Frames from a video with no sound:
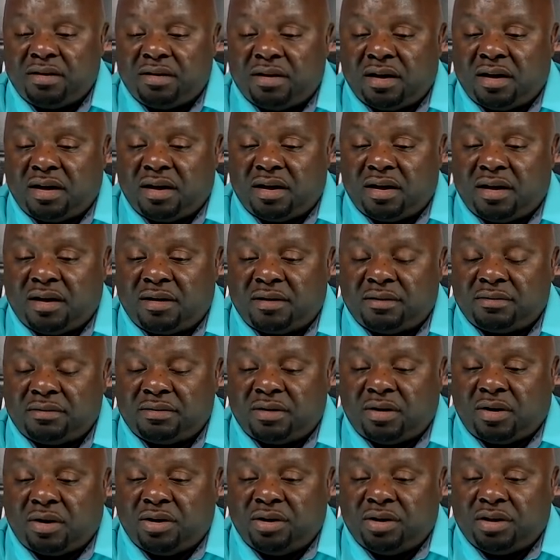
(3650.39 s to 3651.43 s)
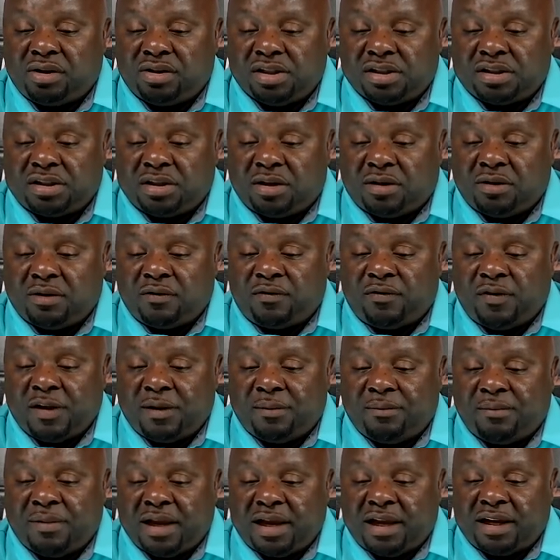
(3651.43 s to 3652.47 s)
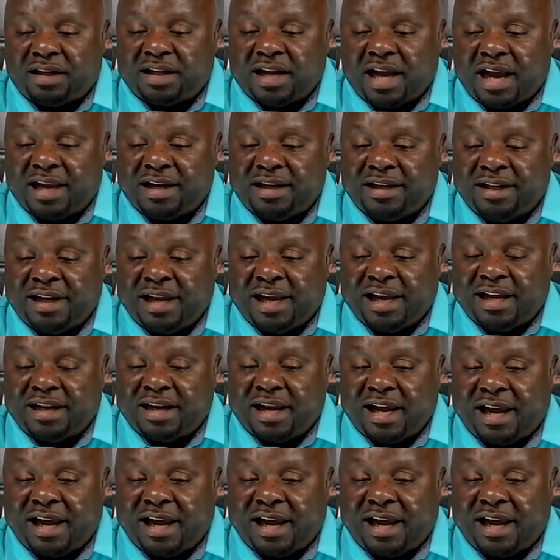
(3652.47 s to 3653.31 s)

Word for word: uh, or you can just go to flipman.net.